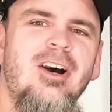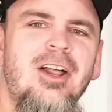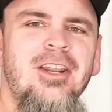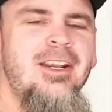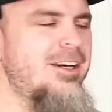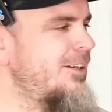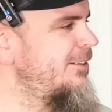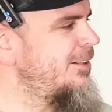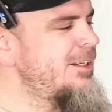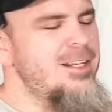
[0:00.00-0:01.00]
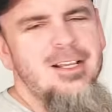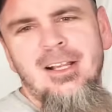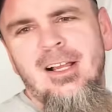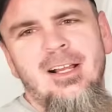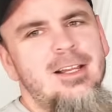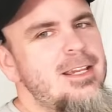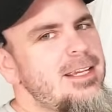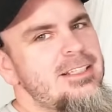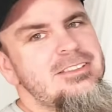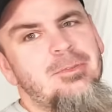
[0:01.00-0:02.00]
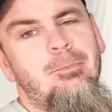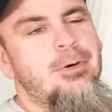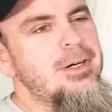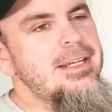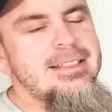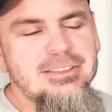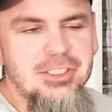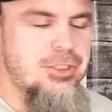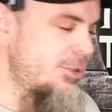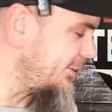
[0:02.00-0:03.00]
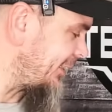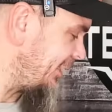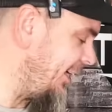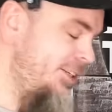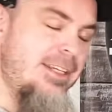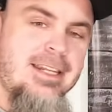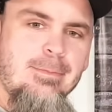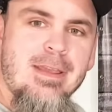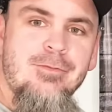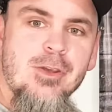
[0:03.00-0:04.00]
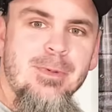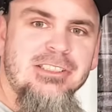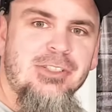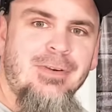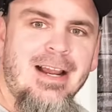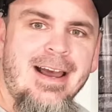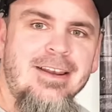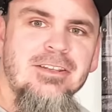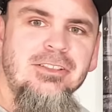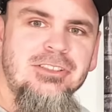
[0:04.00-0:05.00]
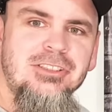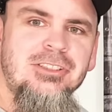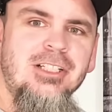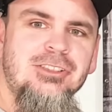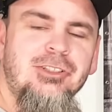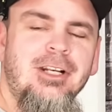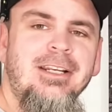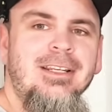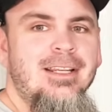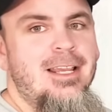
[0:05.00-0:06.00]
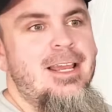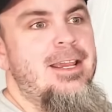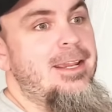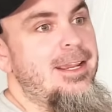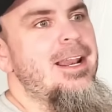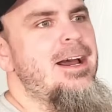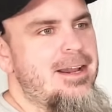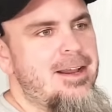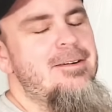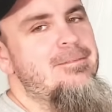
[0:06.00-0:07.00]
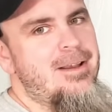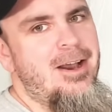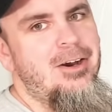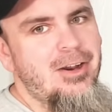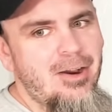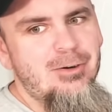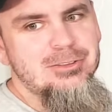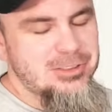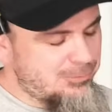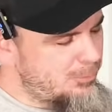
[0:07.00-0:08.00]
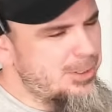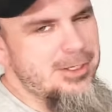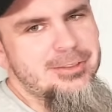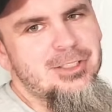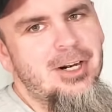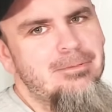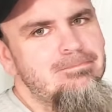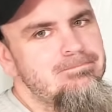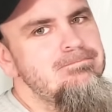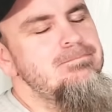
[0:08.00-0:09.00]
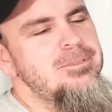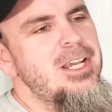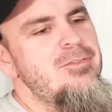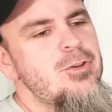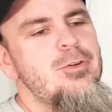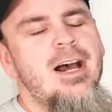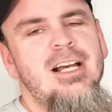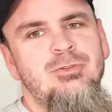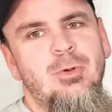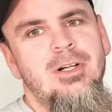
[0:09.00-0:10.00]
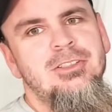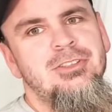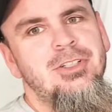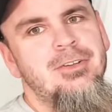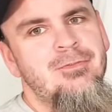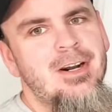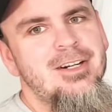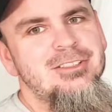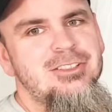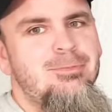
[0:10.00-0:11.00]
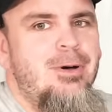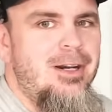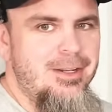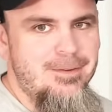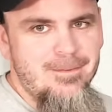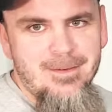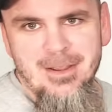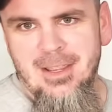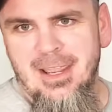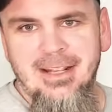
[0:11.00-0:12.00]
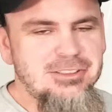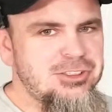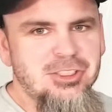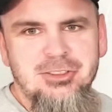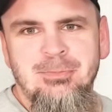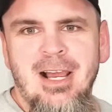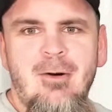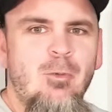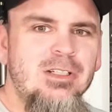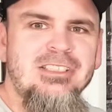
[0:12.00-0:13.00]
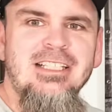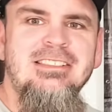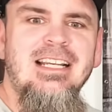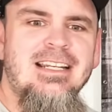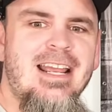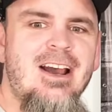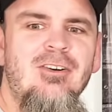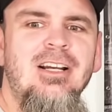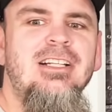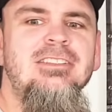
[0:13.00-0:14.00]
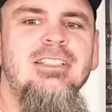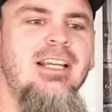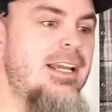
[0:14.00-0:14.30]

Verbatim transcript: on here, it is a breeze to use. Like I said, it did take me a few minutes to figure out how to use this touchscreen, and I, I, I was wanting to start say a few nice words to it at first, but it just took some time once I sat down because